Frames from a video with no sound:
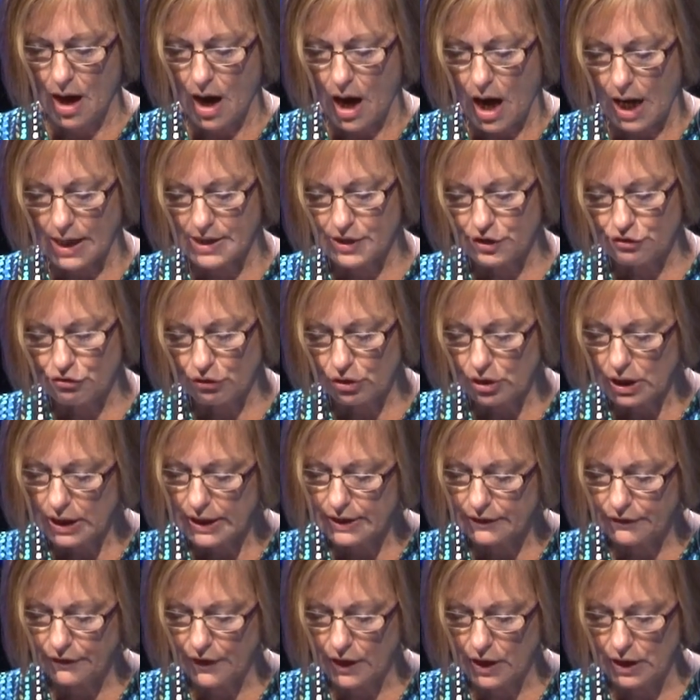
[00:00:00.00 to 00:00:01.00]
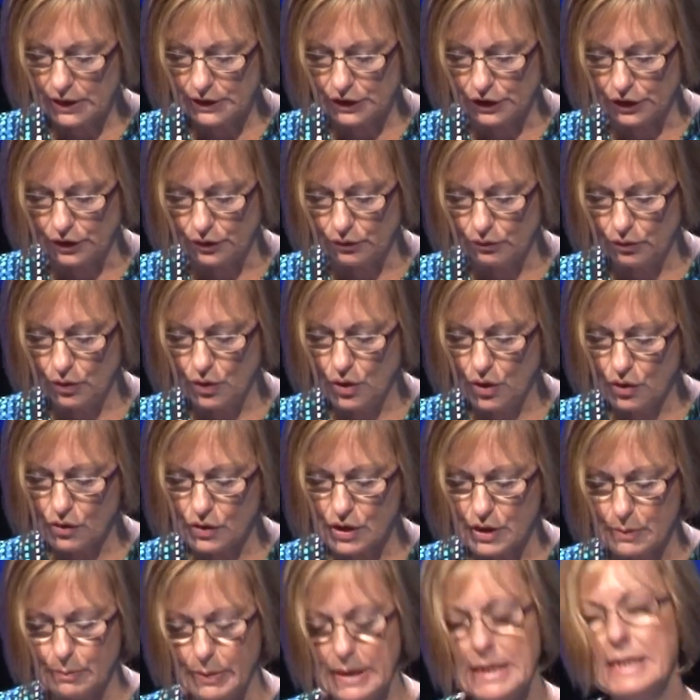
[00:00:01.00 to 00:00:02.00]
I strongly advise you not
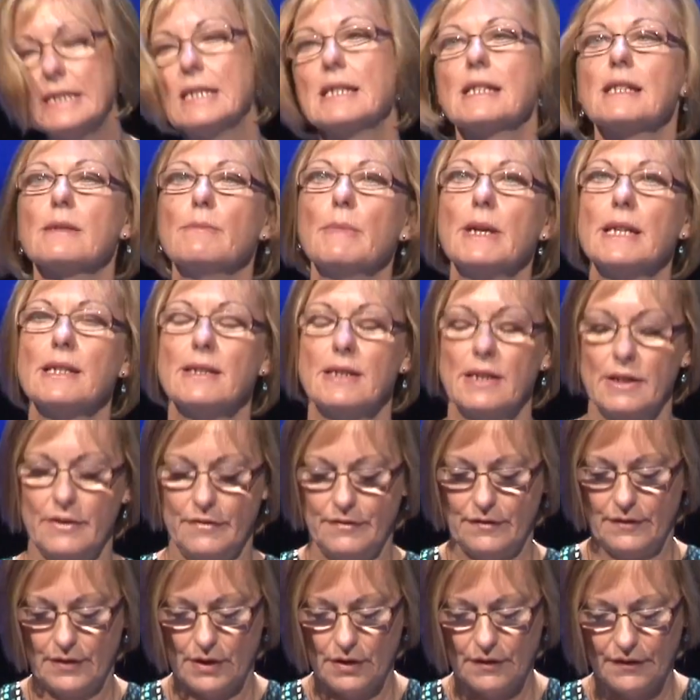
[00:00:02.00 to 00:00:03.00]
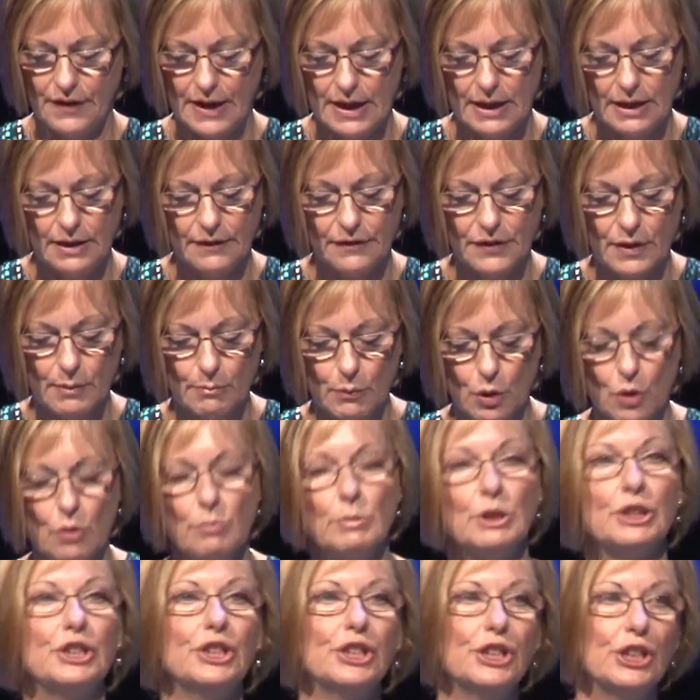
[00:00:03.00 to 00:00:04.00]
to be dismissive of any of the more
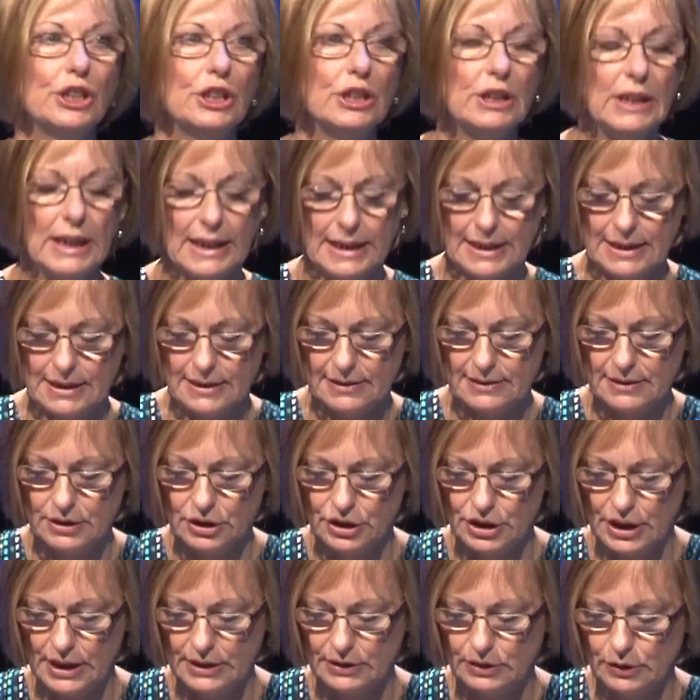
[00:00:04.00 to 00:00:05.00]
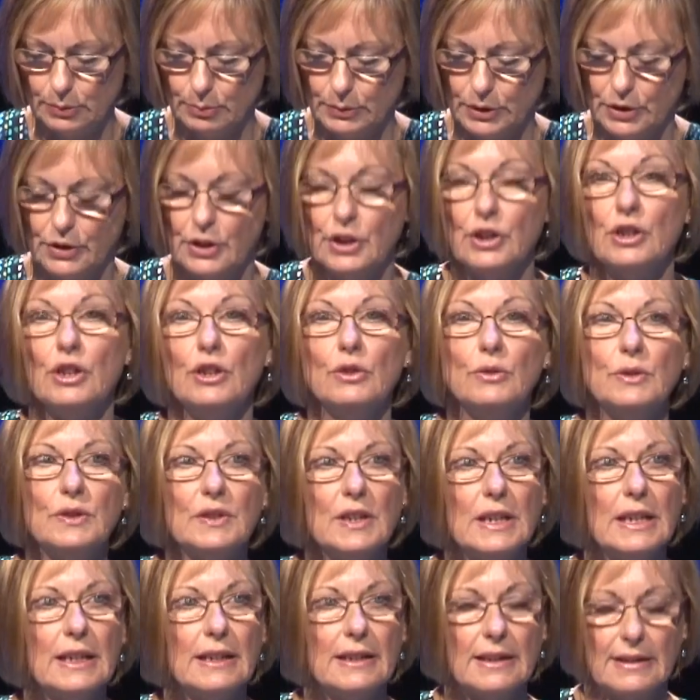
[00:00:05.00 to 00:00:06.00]
mature ladies and gentlemen that you
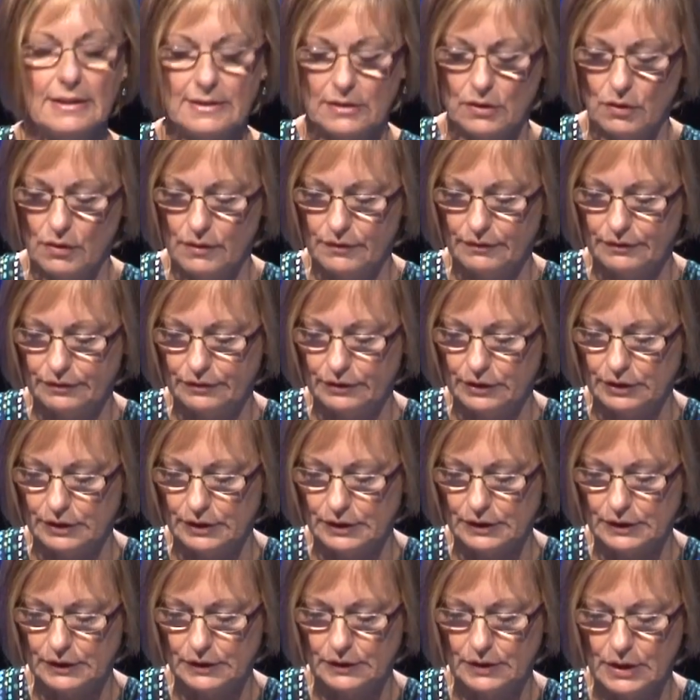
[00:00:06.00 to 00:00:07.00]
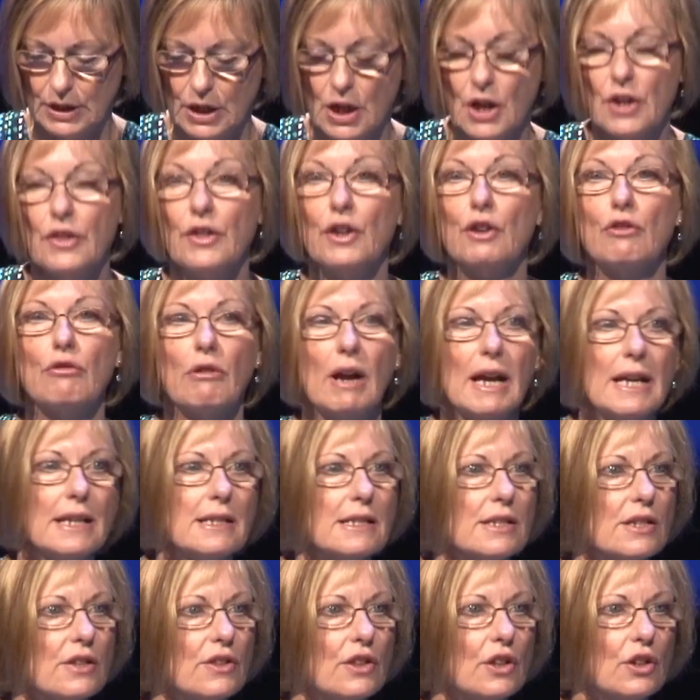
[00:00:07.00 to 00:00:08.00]
see at this conference, the
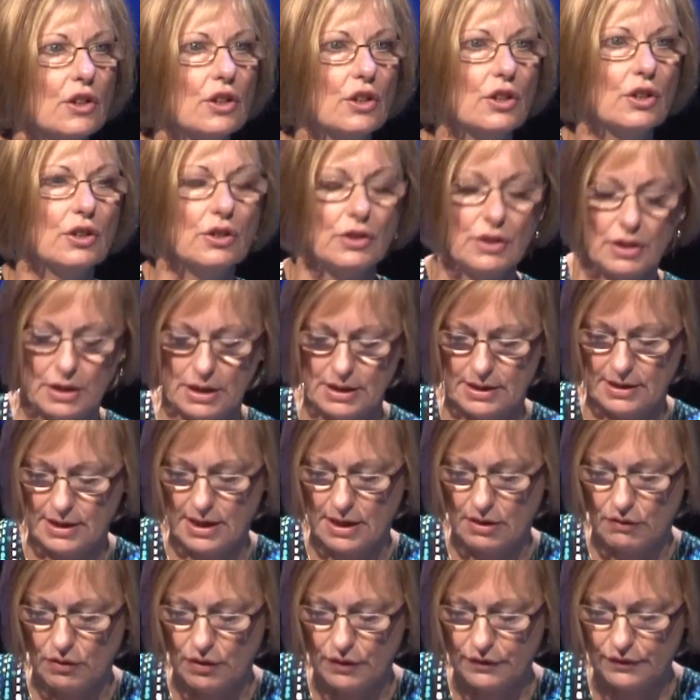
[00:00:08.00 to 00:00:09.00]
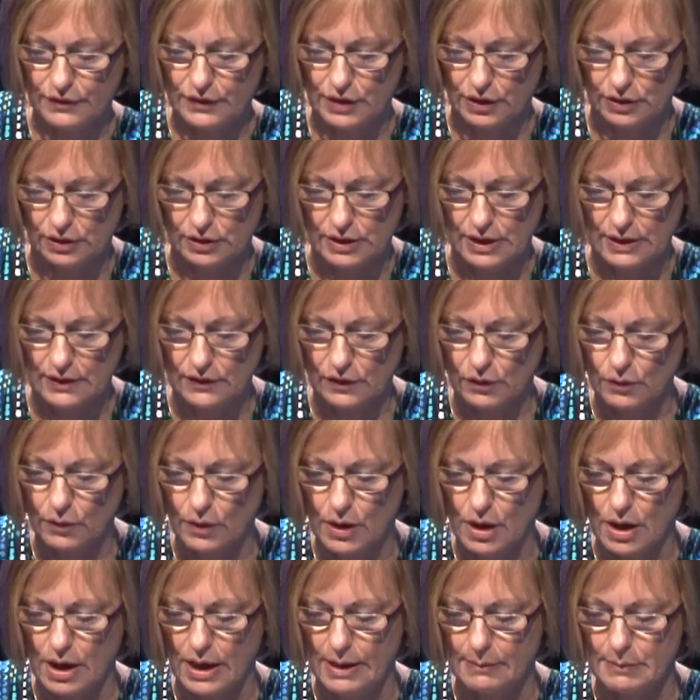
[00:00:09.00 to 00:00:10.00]
great and the good as they're often
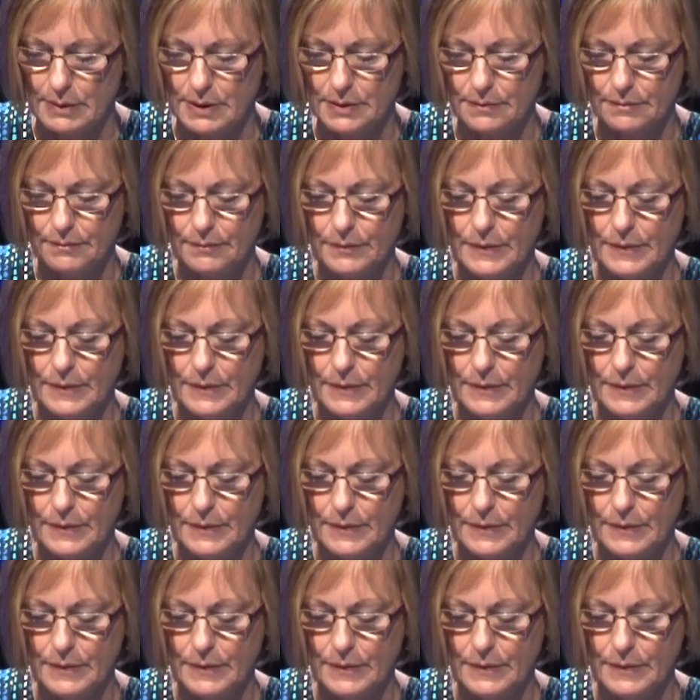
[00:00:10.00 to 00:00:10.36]
described.